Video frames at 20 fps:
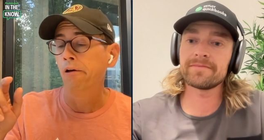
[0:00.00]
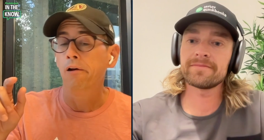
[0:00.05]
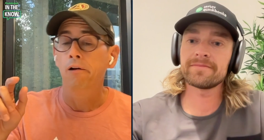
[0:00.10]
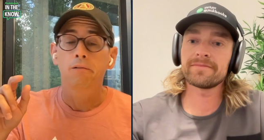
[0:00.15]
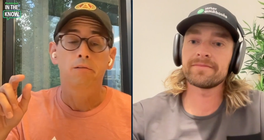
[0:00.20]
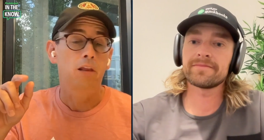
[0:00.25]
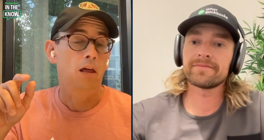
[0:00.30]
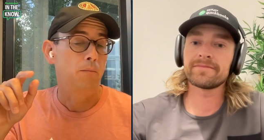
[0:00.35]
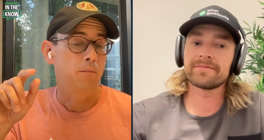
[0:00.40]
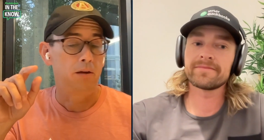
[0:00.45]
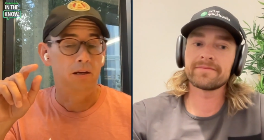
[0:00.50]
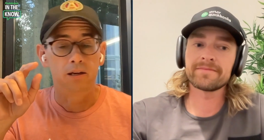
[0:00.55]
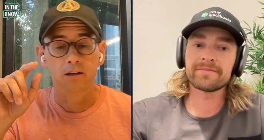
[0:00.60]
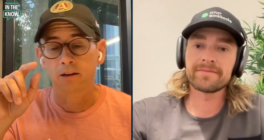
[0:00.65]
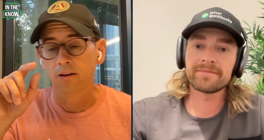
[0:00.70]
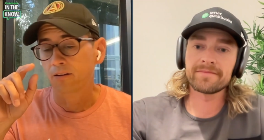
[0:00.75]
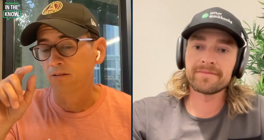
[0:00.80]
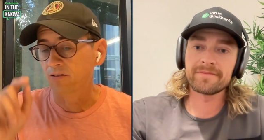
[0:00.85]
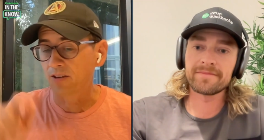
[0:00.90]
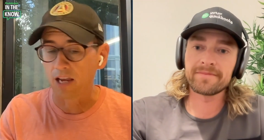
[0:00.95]
Speaker 1: let me
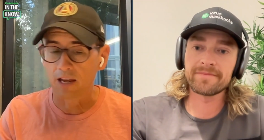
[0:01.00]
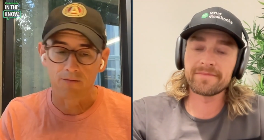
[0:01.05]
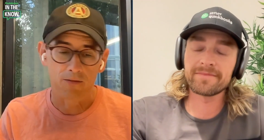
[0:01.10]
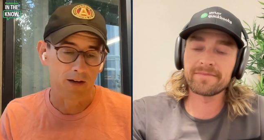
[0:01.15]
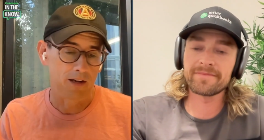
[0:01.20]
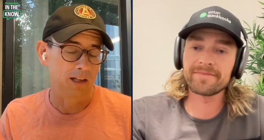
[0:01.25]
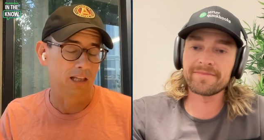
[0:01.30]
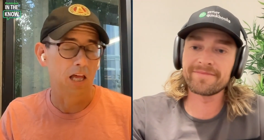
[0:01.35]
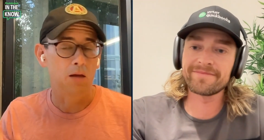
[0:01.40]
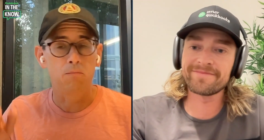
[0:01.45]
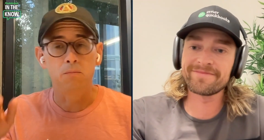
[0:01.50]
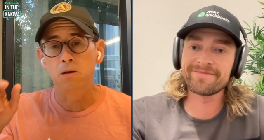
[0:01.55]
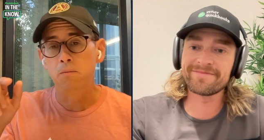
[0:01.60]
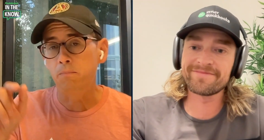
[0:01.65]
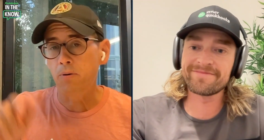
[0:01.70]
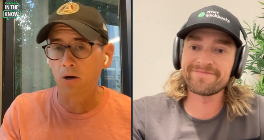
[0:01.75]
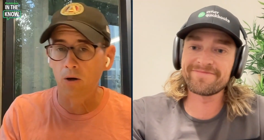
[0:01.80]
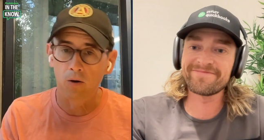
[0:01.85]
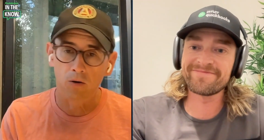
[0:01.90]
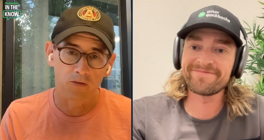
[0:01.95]
save it, let me
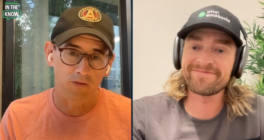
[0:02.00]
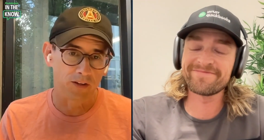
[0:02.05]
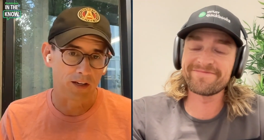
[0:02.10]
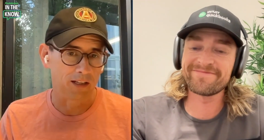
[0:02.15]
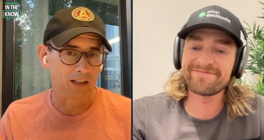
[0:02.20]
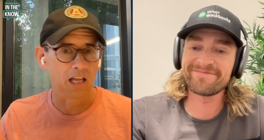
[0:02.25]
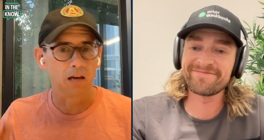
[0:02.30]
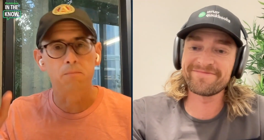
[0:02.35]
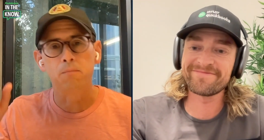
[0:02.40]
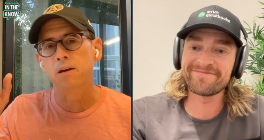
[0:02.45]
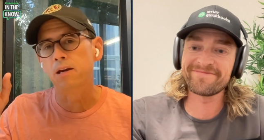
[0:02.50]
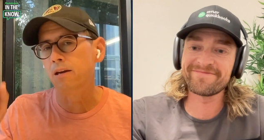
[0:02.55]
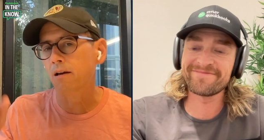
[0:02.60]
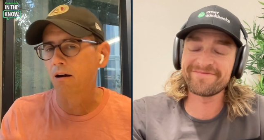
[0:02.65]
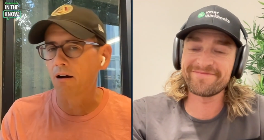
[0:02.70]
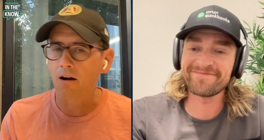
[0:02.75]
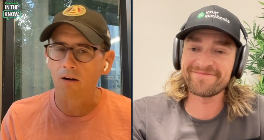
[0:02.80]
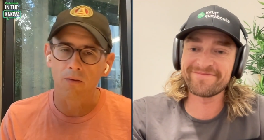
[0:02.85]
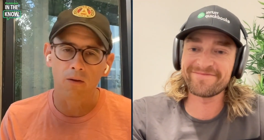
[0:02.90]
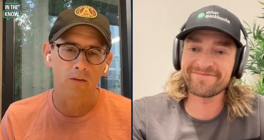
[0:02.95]
post it, let me
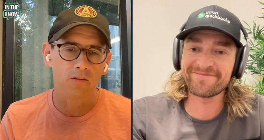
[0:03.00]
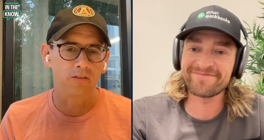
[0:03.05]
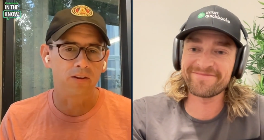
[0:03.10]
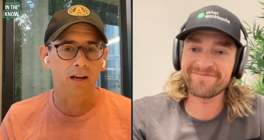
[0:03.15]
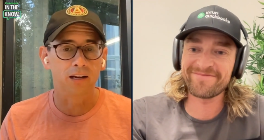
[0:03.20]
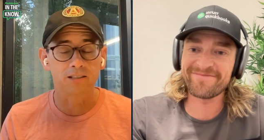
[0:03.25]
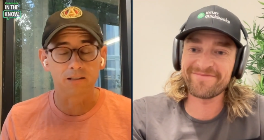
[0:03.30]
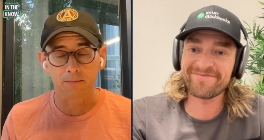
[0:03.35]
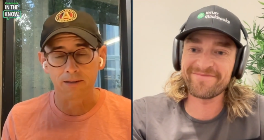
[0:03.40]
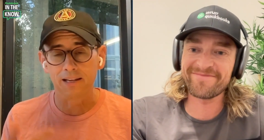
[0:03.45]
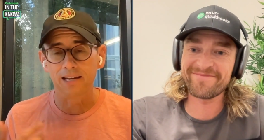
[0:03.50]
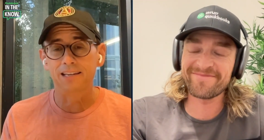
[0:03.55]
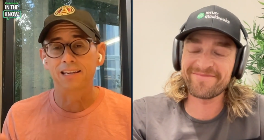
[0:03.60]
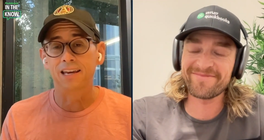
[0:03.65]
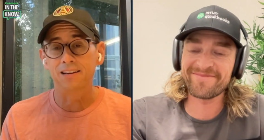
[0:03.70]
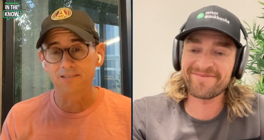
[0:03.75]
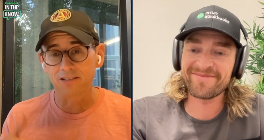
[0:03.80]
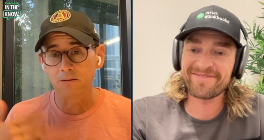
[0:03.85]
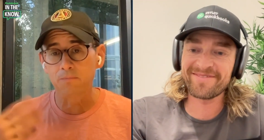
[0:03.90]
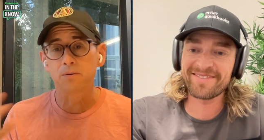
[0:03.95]
all those things. I mean, it
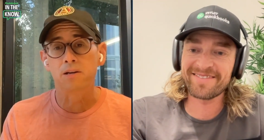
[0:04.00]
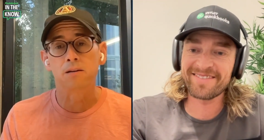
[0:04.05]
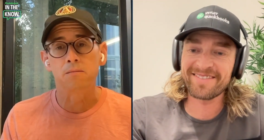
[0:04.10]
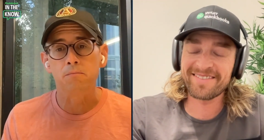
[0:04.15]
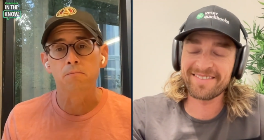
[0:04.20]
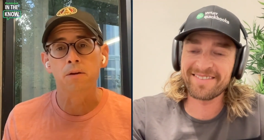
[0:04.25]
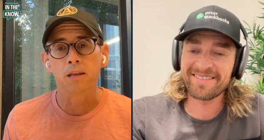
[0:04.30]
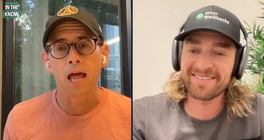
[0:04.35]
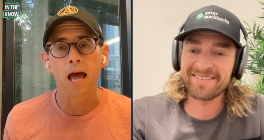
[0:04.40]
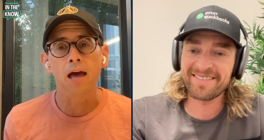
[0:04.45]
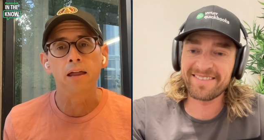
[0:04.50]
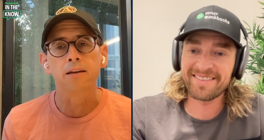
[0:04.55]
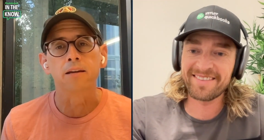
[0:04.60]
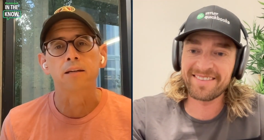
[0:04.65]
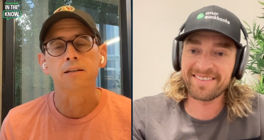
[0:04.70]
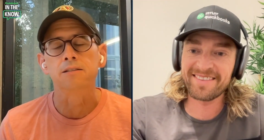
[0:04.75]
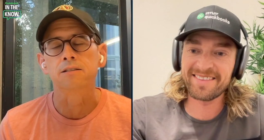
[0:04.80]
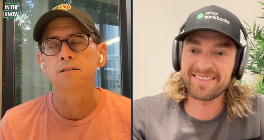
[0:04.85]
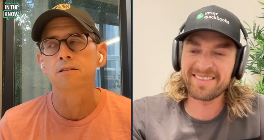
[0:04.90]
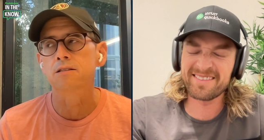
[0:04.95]
gets to be
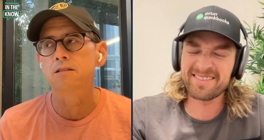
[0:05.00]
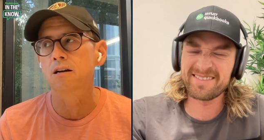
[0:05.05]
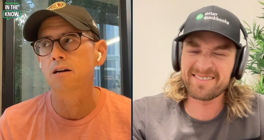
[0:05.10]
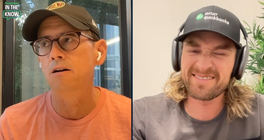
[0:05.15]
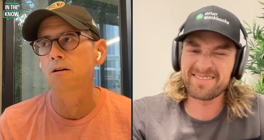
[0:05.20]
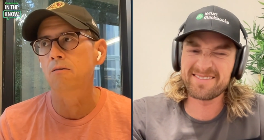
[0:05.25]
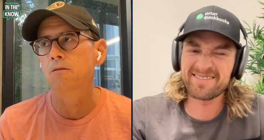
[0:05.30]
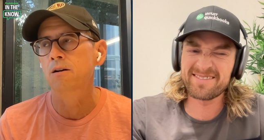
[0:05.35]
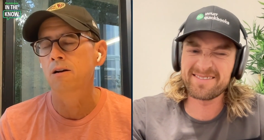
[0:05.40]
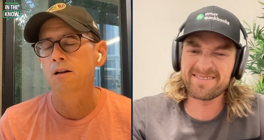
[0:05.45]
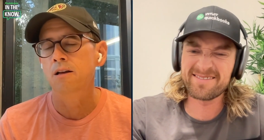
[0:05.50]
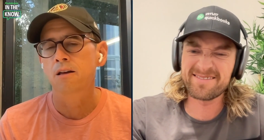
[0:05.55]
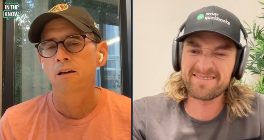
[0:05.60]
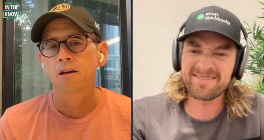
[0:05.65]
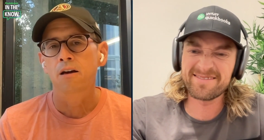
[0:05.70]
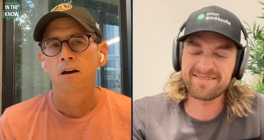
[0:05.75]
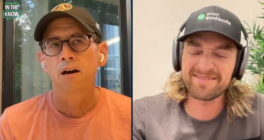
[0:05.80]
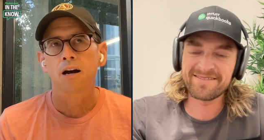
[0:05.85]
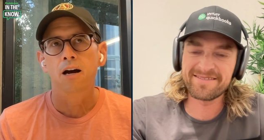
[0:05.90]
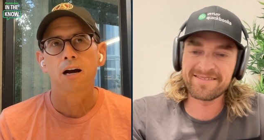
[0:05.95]
monotonous. And so
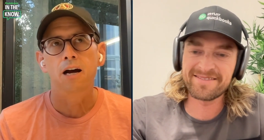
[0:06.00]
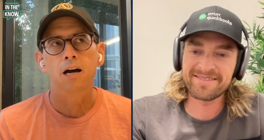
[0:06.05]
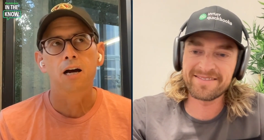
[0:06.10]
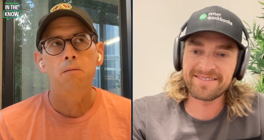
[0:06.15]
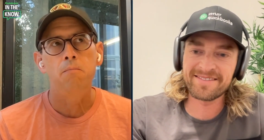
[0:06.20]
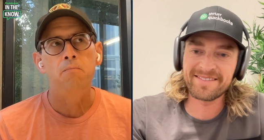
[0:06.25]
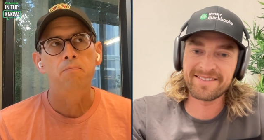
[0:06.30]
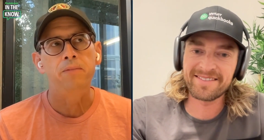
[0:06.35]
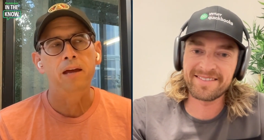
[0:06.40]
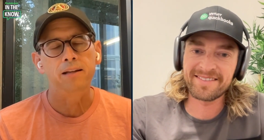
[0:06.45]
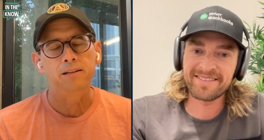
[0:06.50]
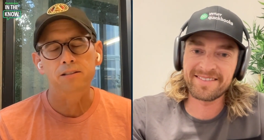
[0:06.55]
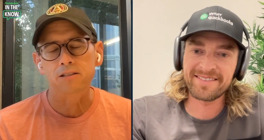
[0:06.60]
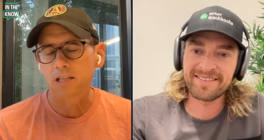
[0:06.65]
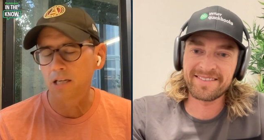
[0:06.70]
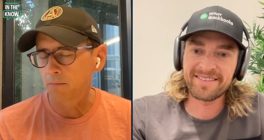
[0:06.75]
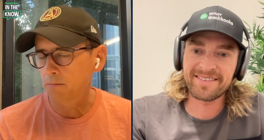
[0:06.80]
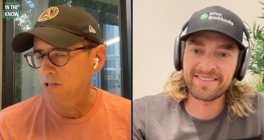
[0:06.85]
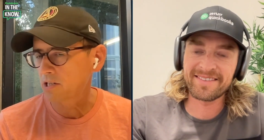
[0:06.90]
um, that seems